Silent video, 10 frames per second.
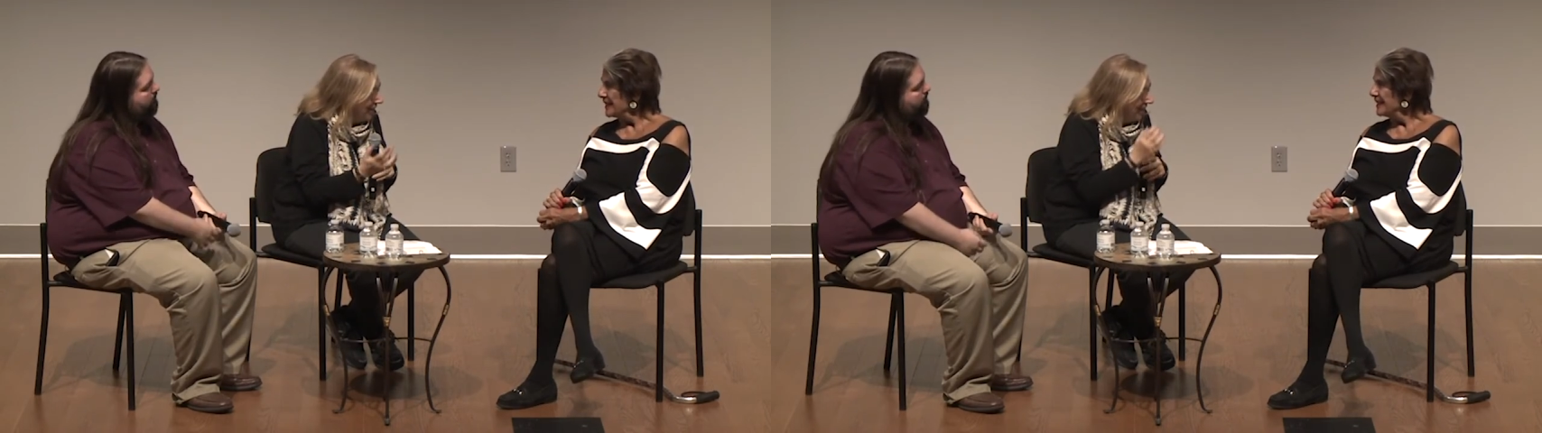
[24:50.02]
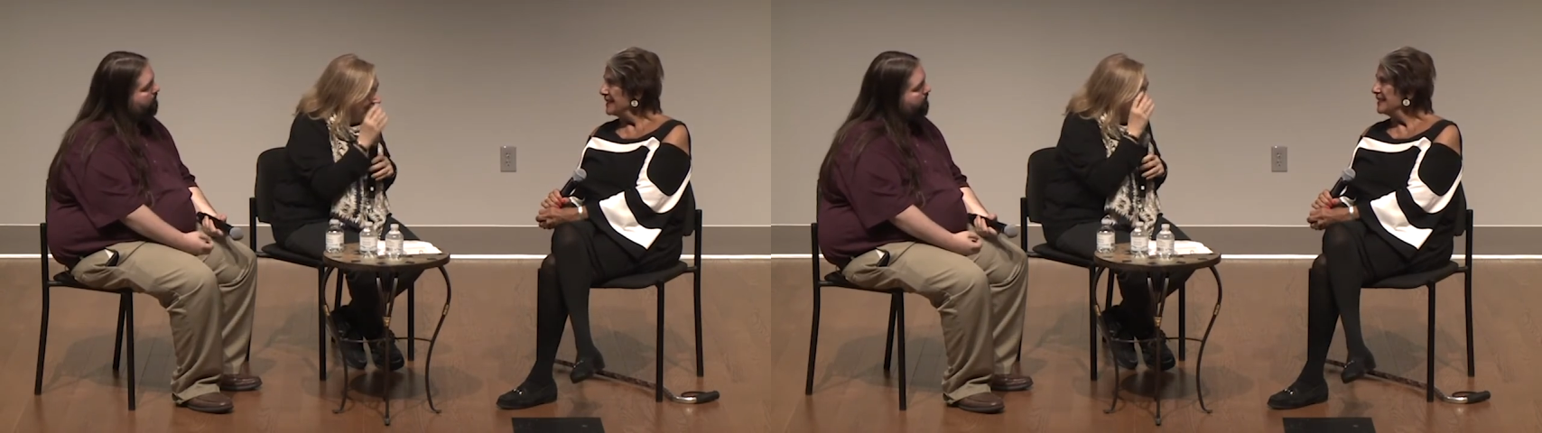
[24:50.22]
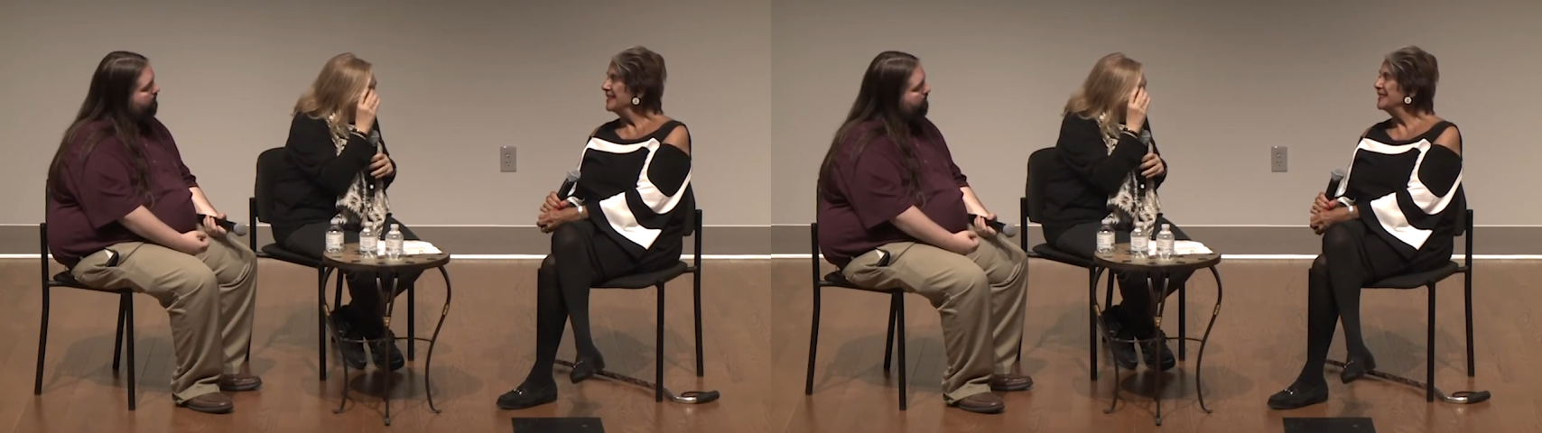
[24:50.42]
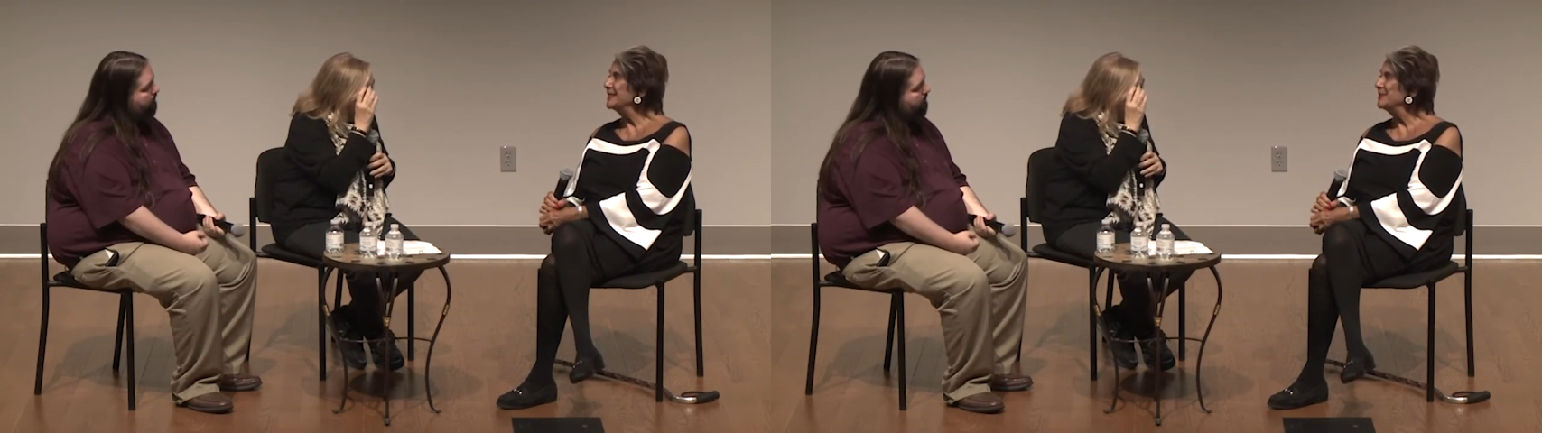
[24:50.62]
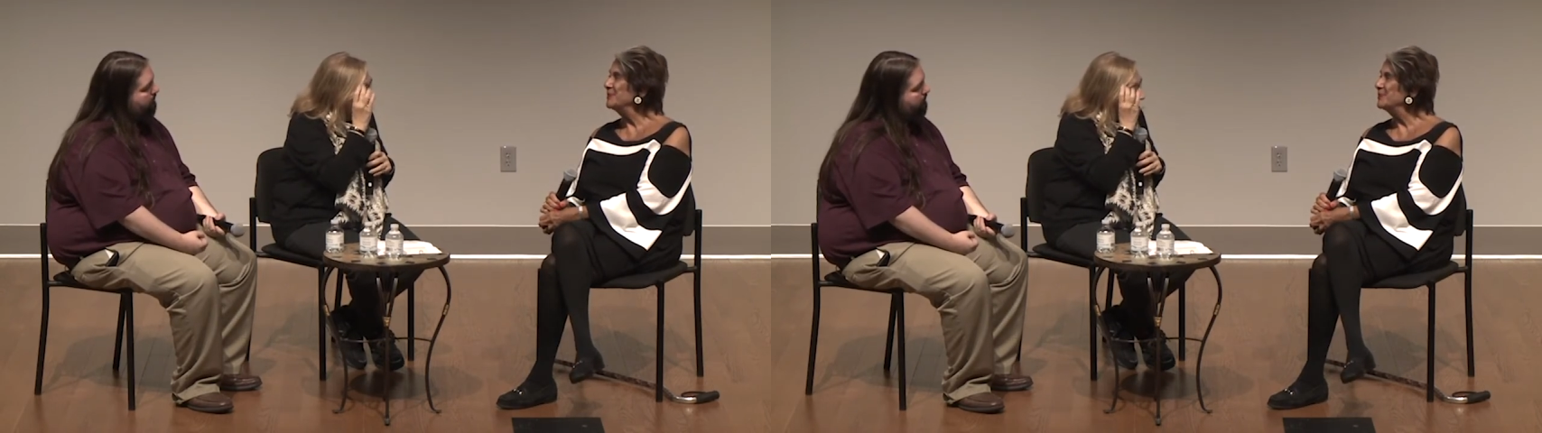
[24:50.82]

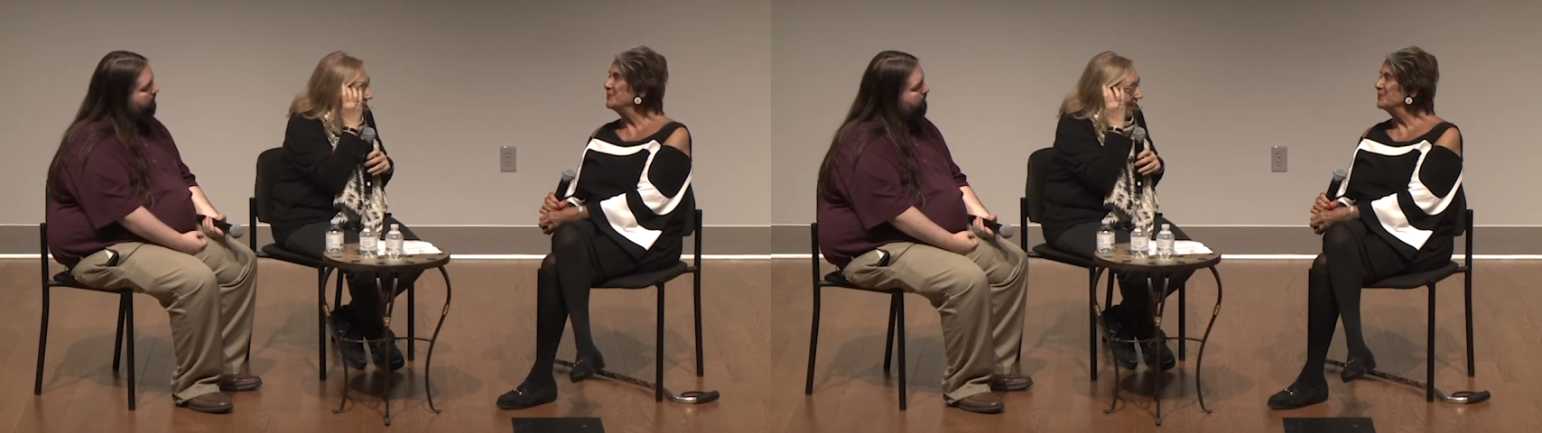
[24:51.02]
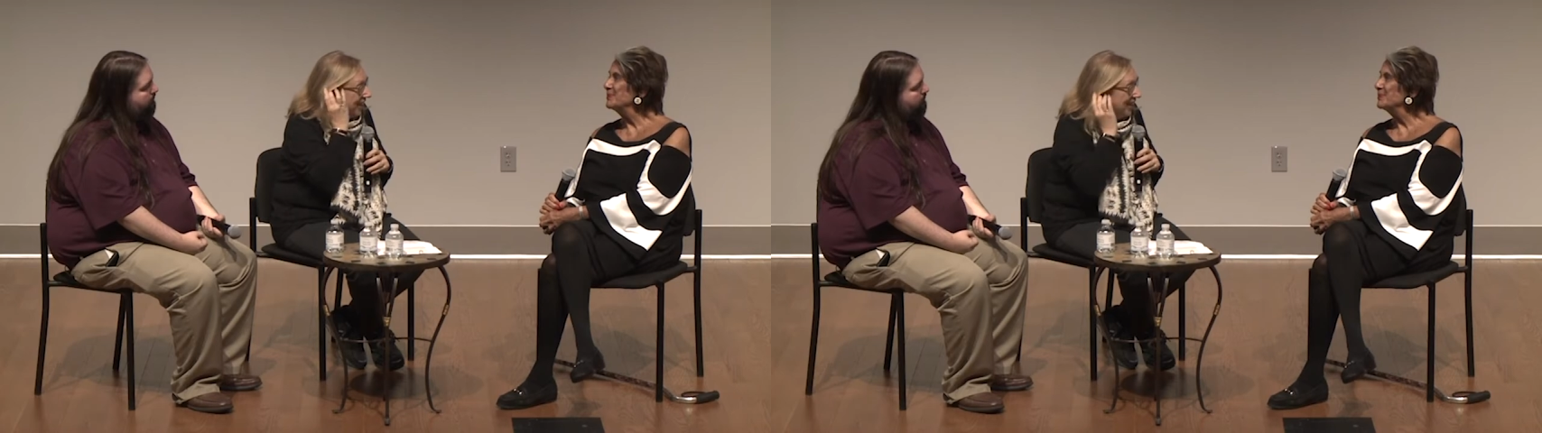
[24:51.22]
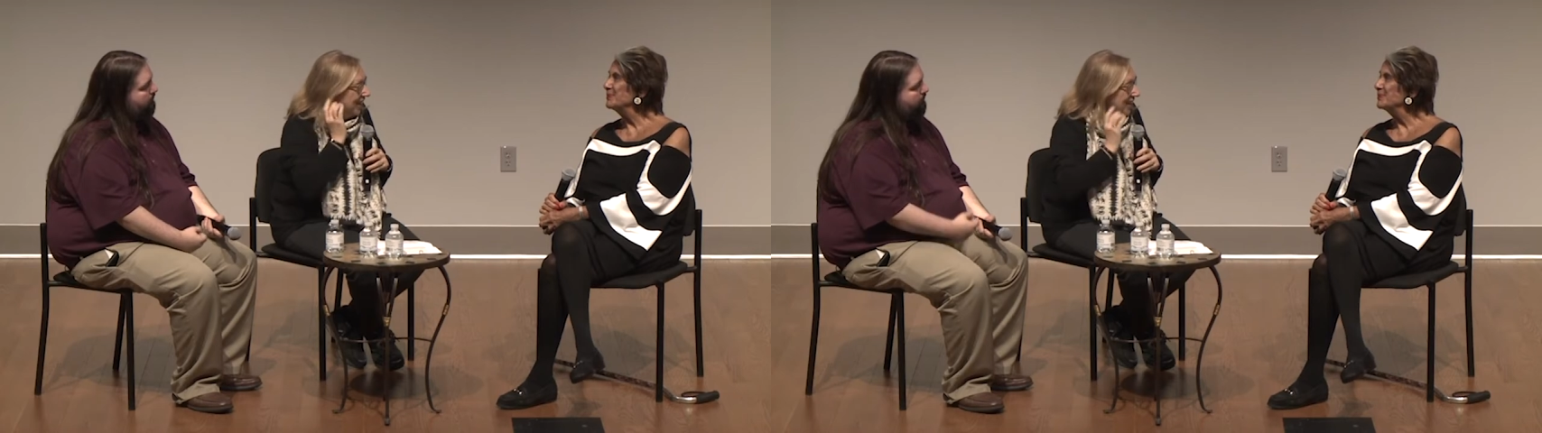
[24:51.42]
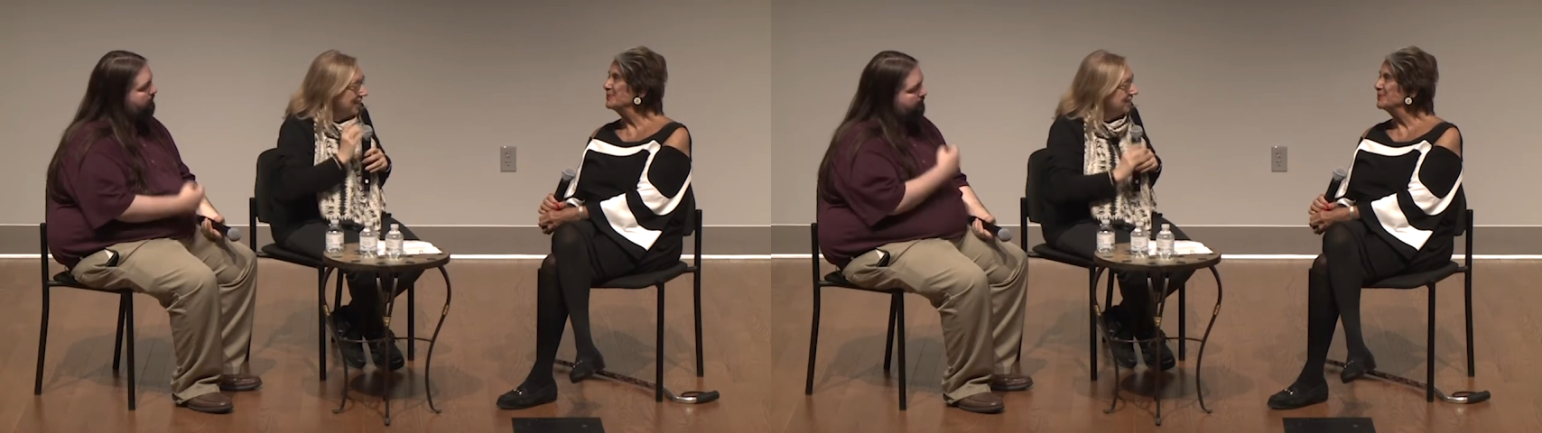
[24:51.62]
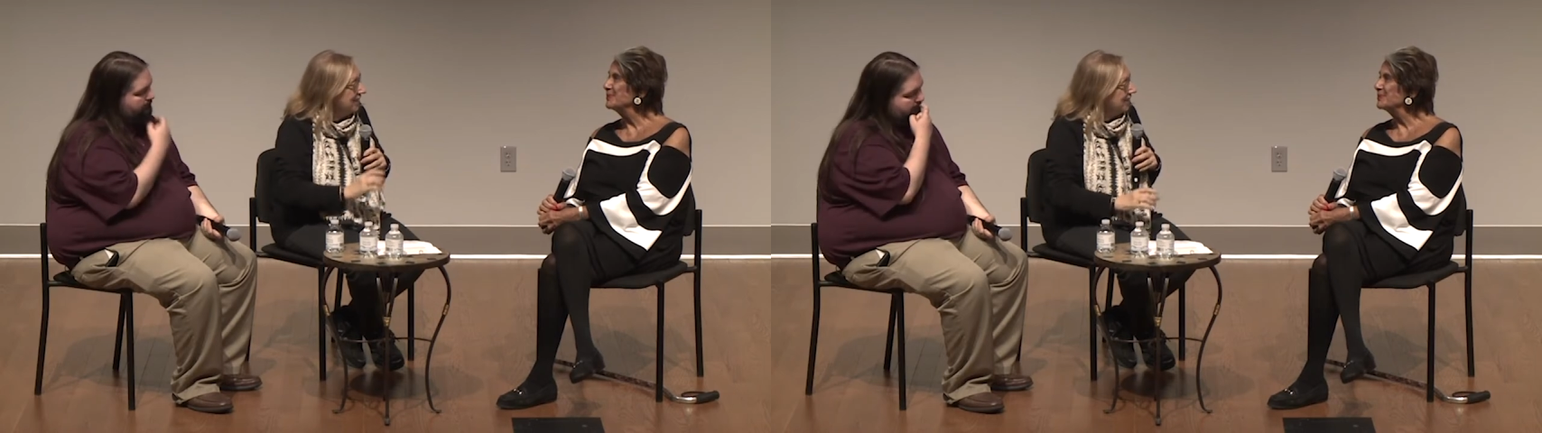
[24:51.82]
(silence)